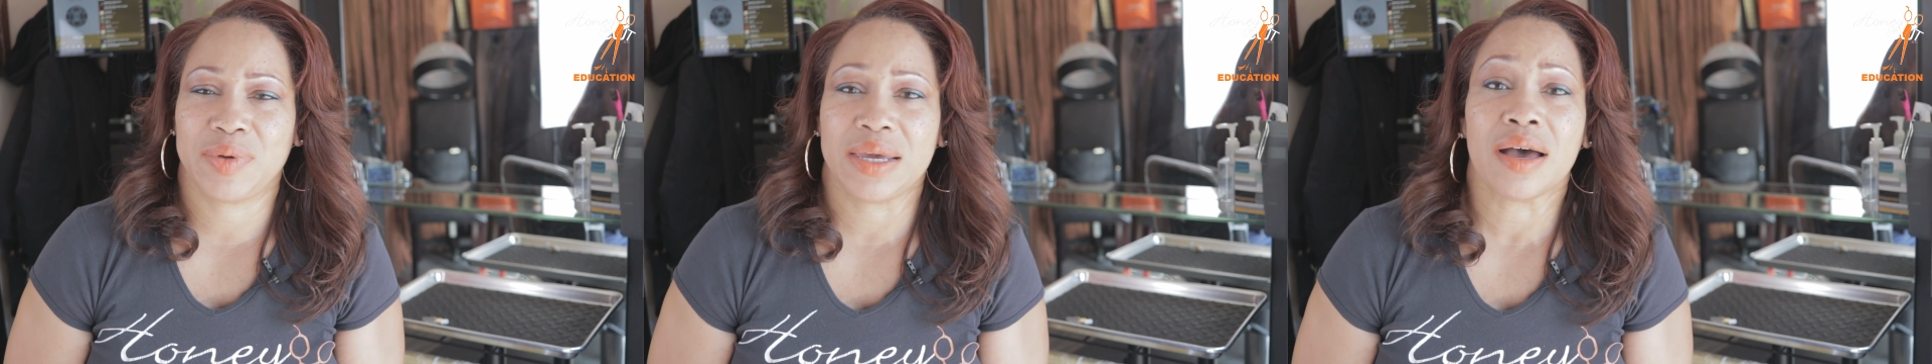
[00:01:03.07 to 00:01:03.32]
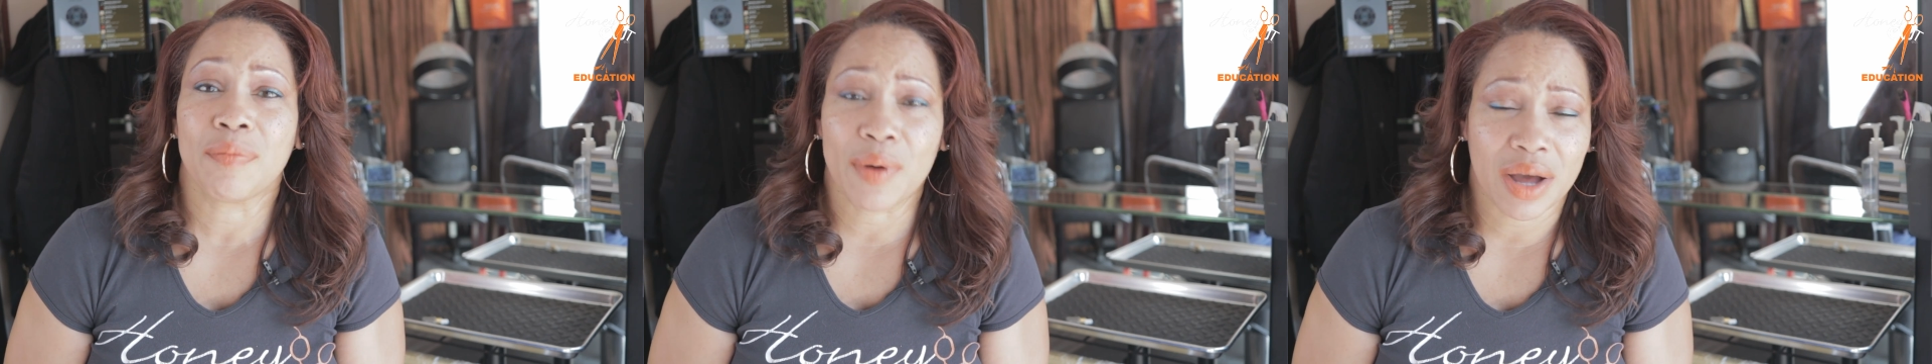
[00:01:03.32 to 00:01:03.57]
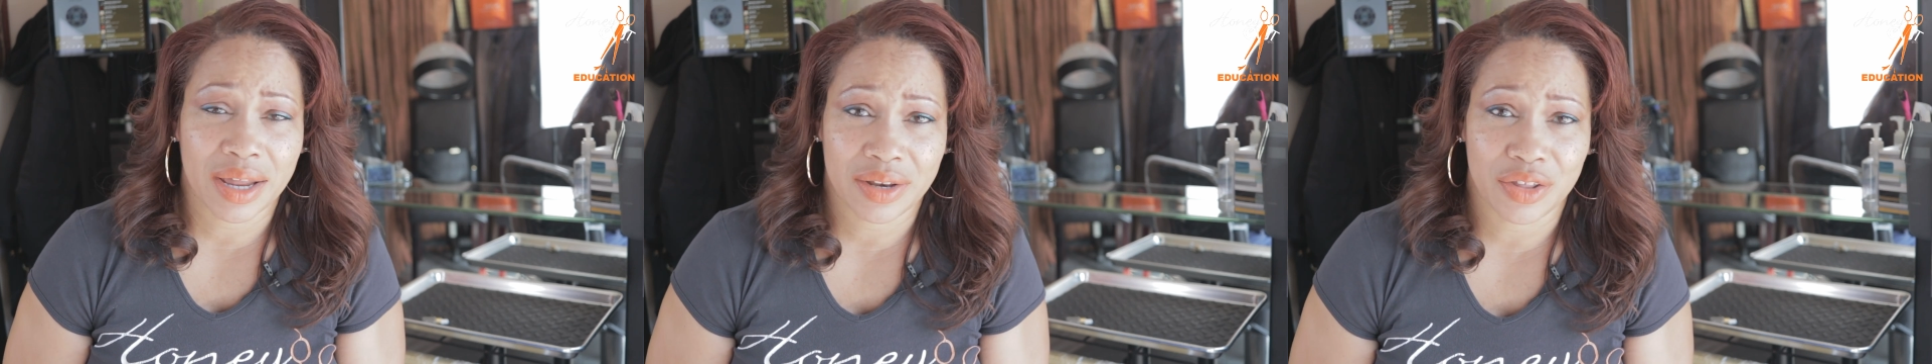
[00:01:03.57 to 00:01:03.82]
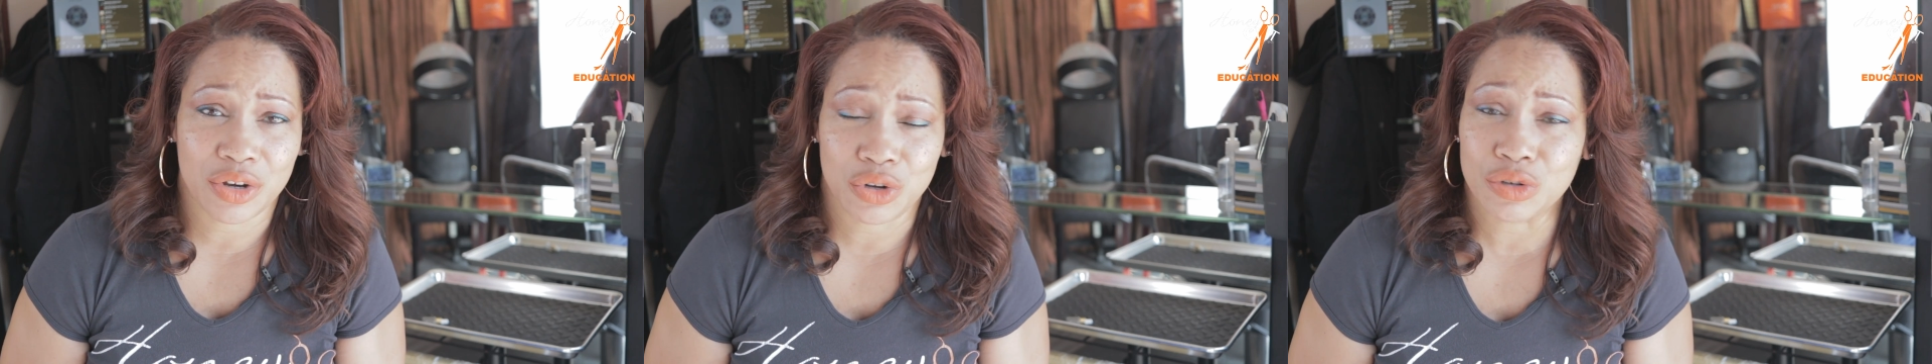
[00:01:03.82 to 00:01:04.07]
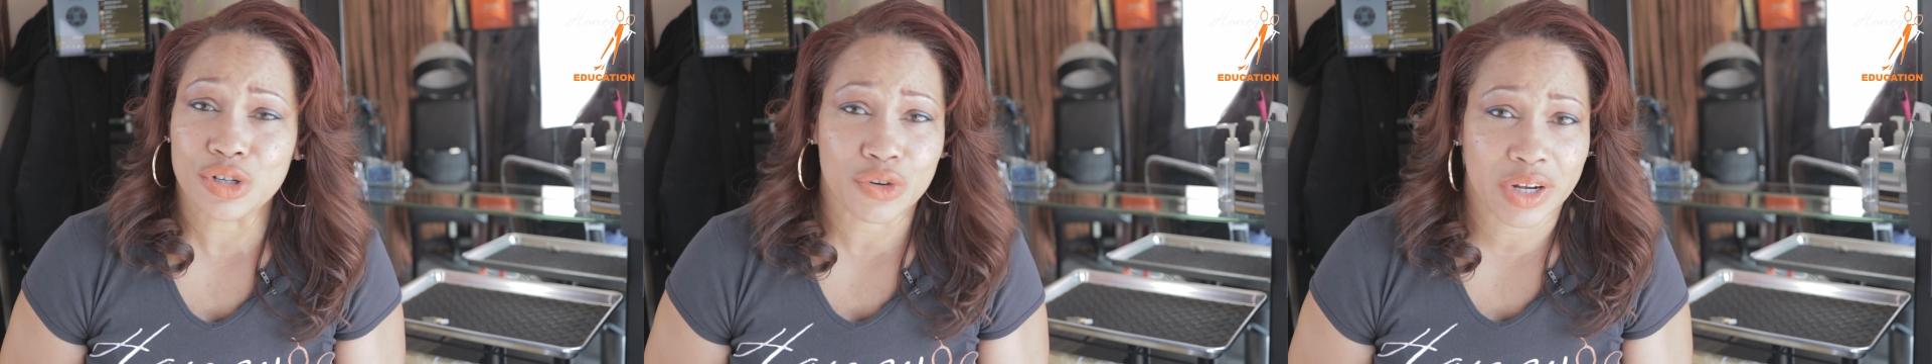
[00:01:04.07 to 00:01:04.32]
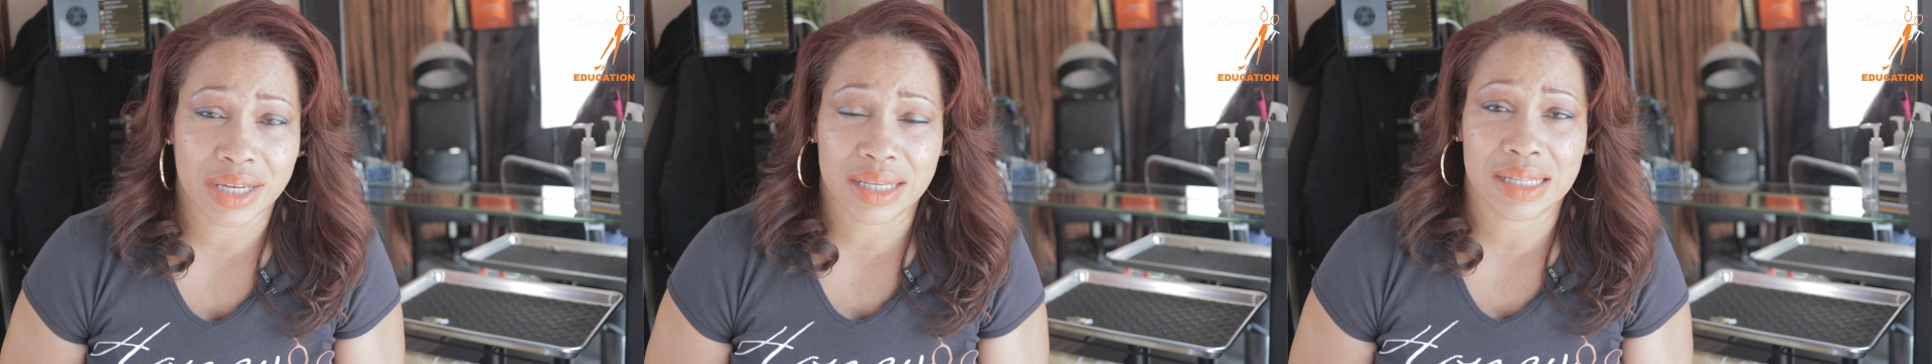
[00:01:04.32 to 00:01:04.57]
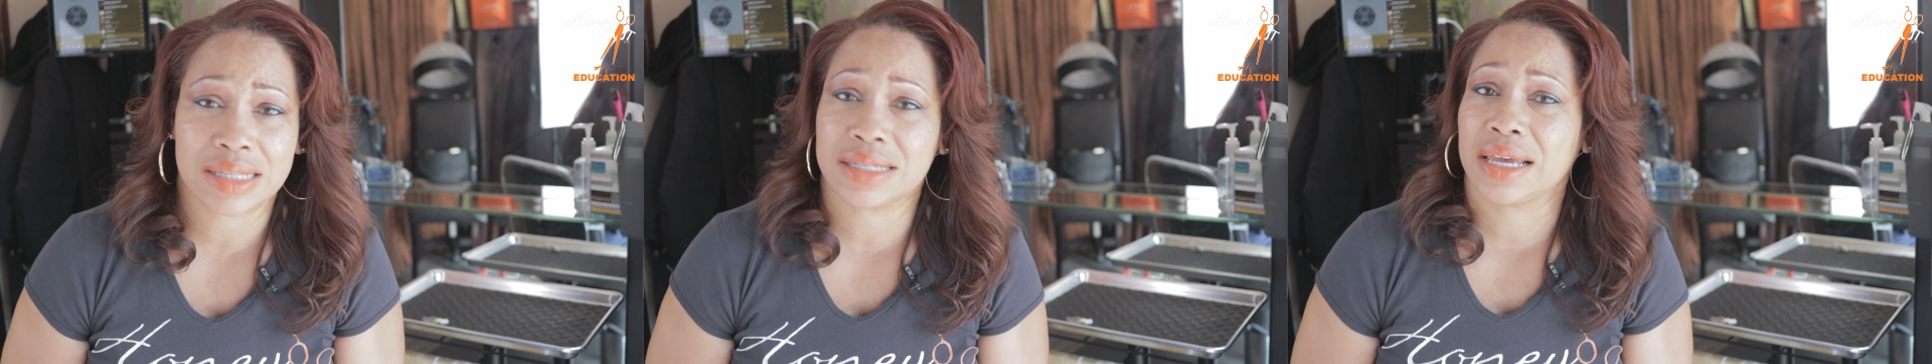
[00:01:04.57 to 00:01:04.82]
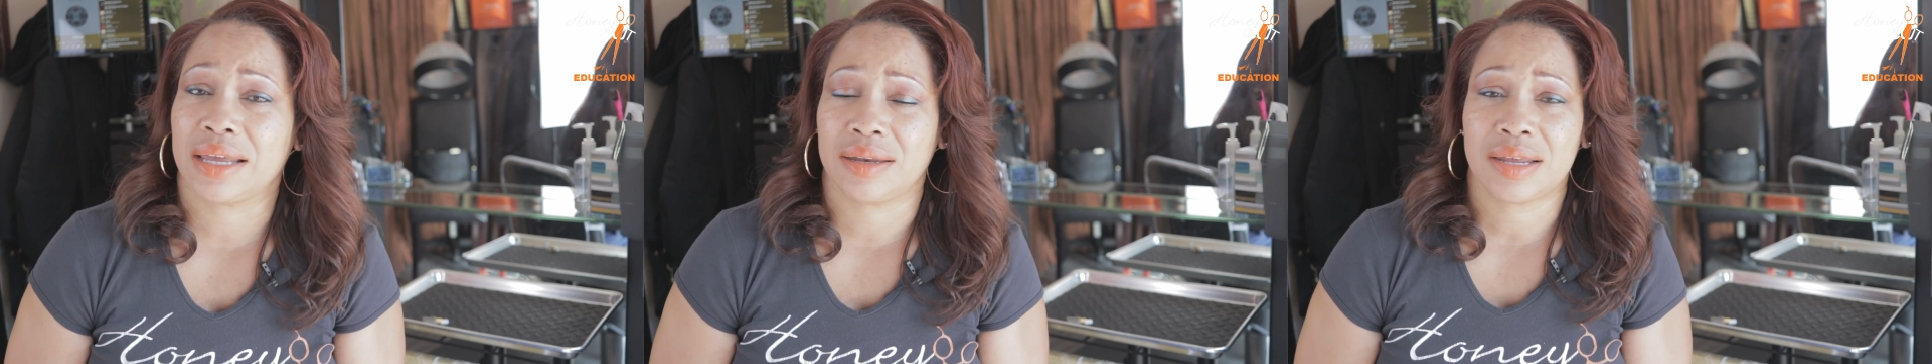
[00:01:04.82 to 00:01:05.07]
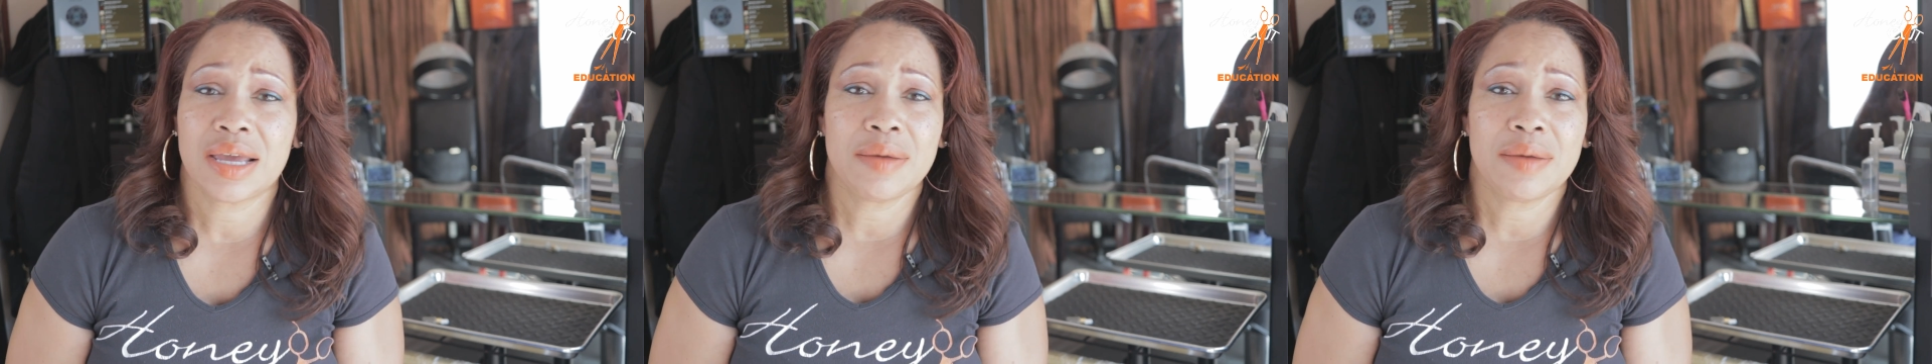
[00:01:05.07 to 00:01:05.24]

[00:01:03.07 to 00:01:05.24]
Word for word: be up on the new trends and